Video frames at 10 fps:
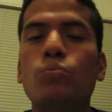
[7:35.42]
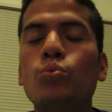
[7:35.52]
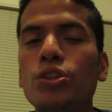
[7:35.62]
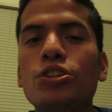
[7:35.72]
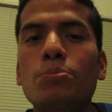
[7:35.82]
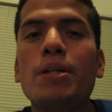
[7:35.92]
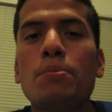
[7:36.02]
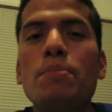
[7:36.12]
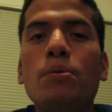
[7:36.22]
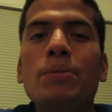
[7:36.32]
We used to make
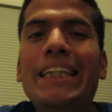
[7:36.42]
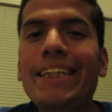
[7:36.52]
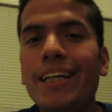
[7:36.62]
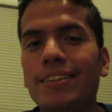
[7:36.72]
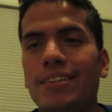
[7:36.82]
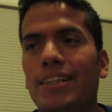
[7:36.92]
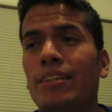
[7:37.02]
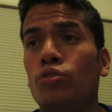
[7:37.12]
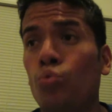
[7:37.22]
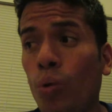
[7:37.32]
people be kings like
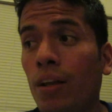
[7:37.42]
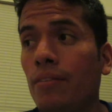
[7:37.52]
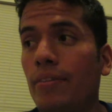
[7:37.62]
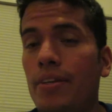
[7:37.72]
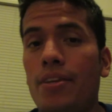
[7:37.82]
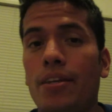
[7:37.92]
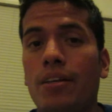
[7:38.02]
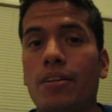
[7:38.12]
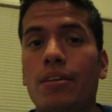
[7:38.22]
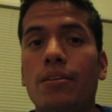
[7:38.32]
at 12, I
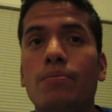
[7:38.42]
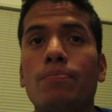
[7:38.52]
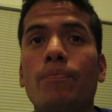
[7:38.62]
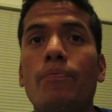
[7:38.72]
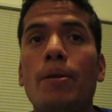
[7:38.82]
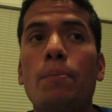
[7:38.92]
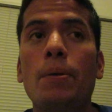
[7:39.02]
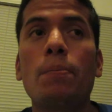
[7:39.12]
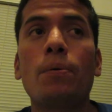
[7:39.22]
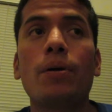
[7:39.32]
think, and
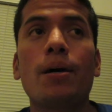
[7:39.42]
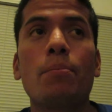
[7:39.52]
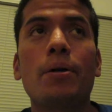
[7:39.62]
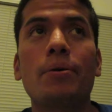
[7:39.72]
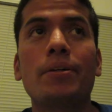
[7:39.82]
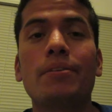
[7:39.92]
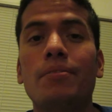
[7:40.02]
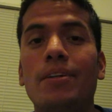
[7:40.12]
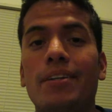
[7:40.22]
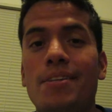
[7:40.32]
people got married,
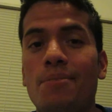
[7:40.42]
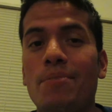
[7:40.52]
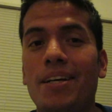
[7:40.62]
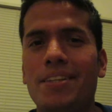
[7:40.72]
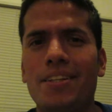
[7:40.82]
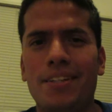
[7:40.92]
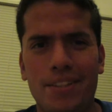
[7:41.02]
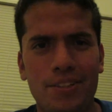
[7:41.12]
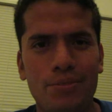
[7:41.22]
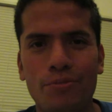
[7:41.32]
I think, back then
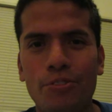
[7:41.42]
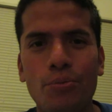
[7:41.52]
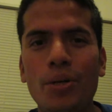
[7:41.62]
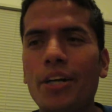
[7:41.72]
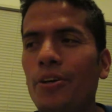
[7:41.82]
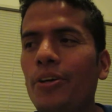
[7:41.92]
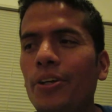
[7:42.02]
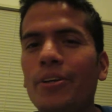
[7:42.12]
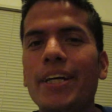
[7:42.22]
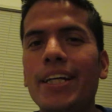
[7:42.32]
at a way
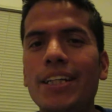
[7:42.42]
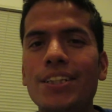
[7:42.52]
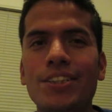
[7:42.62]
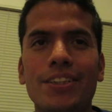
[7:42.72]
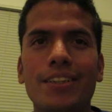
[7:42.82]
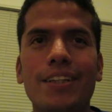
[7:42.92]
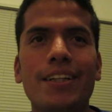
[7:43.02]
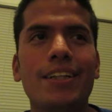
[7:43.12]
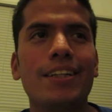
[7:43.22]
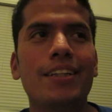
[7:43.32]
earlier age, and
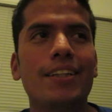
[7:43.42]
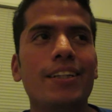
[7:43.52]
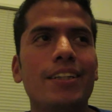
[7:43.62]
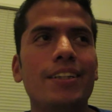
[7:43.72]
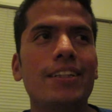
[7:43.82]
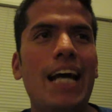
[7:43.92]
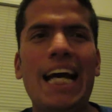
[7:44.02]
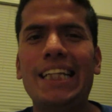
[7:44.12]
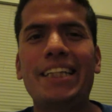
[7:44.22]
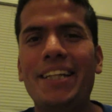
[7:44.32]

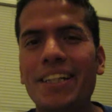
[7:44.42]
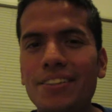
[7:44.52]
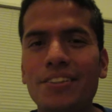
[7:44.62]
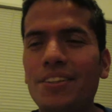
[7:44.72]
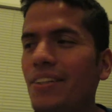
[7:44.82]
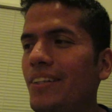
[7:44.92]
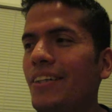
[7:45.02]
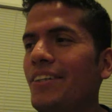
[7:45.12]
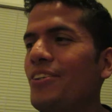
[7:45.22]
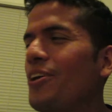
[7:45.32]
had kids
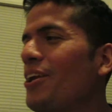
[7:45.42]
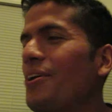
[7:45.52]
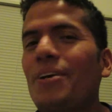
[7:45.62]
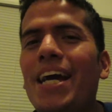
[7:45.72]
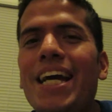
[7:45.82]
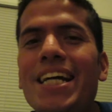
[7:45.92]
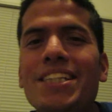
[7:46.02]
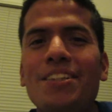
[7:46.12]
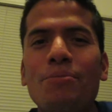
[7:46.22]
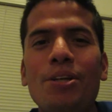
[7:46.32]
at an earlier
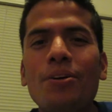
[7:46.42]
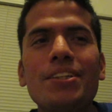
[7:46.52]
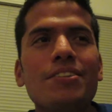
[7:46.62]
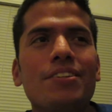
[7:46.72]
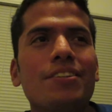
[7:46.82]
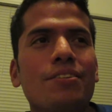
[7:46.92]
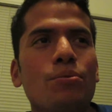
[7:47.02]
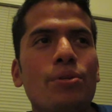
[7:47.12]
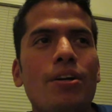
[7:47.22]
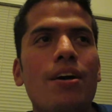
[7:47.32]
age. I mean, all these things that
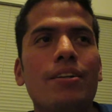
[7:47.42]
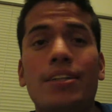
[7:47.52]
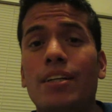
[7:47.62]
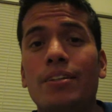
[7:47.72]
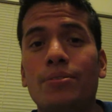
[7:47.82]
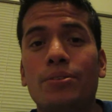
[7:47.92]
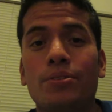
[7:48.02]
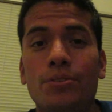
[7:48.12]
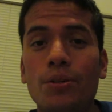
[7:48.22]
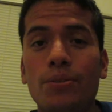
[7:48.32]
went on that I don't
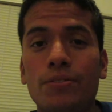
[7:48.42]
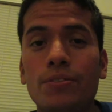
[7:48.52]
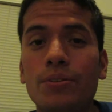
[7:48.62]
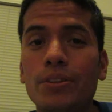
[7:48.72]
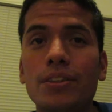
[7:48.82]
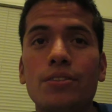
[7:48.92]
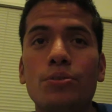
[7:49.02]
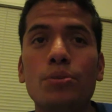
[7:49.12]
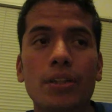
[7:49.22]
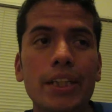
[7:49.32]
condone, of course,
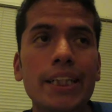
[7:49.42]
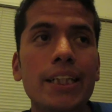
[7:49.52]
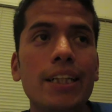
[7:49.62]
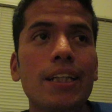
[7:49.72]
too early.